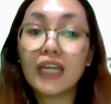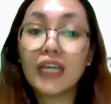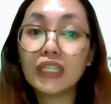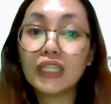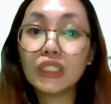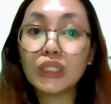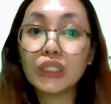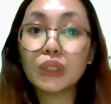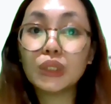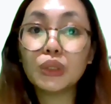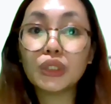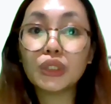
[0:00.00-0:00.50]

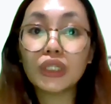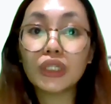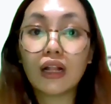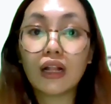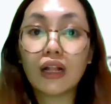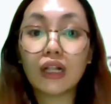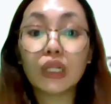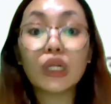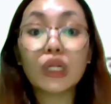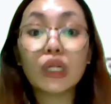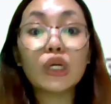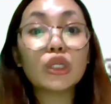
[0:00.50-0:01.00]

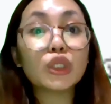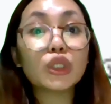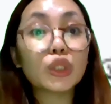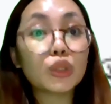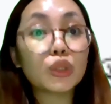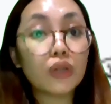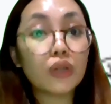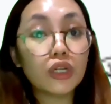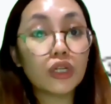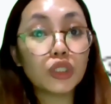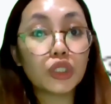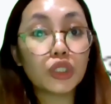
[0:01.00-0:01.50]
institutional,
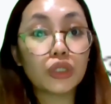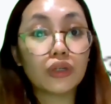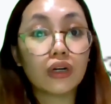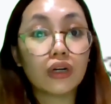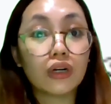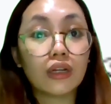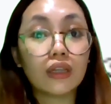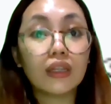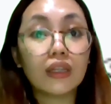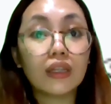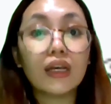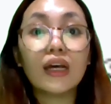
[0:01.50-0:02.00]

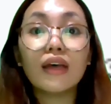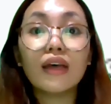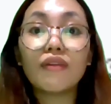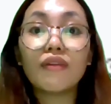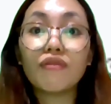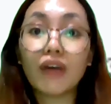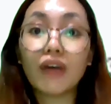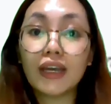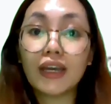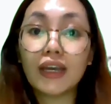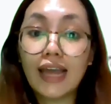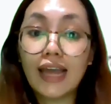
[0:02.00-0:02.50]
structural,
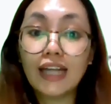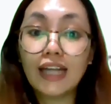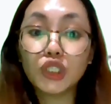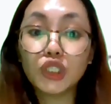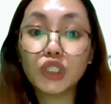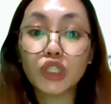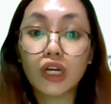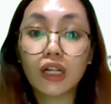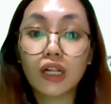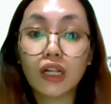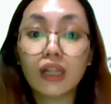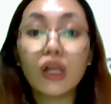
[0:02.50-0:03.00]

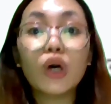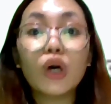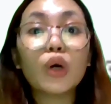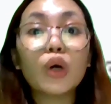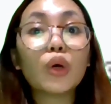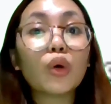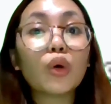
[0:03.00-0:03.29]
financial,